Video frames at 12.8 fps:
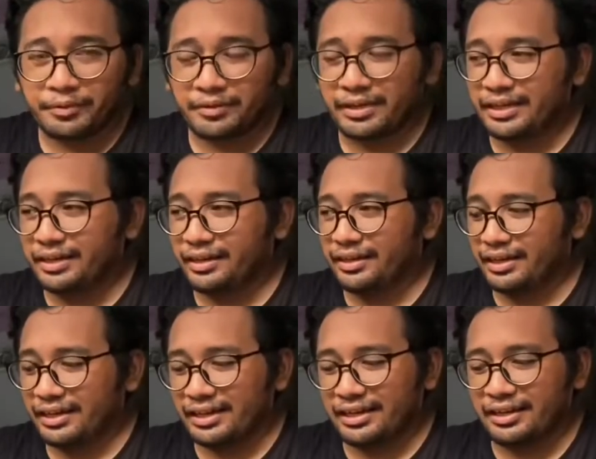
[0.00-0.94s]
Okay,
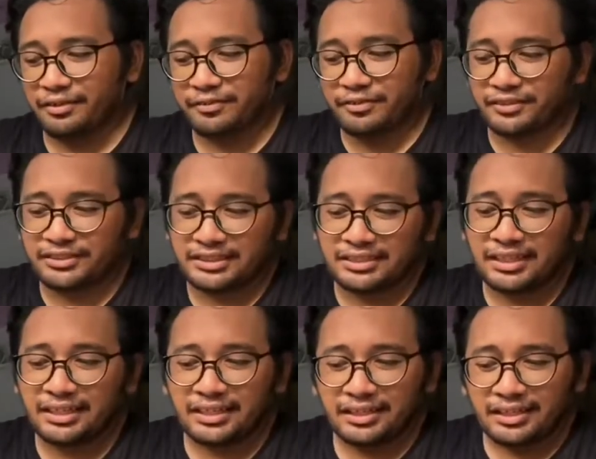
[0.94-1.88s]
and of course
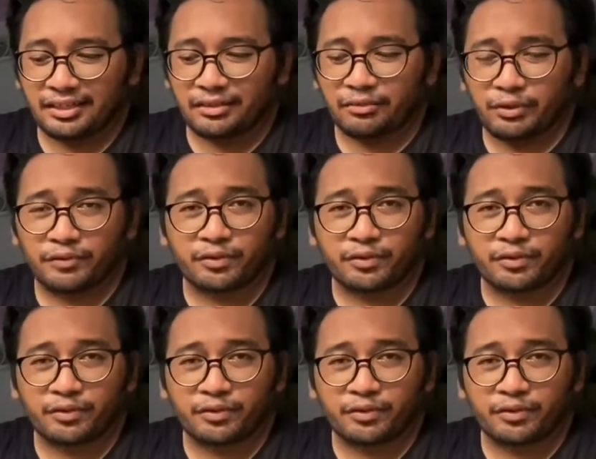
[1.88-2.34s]
with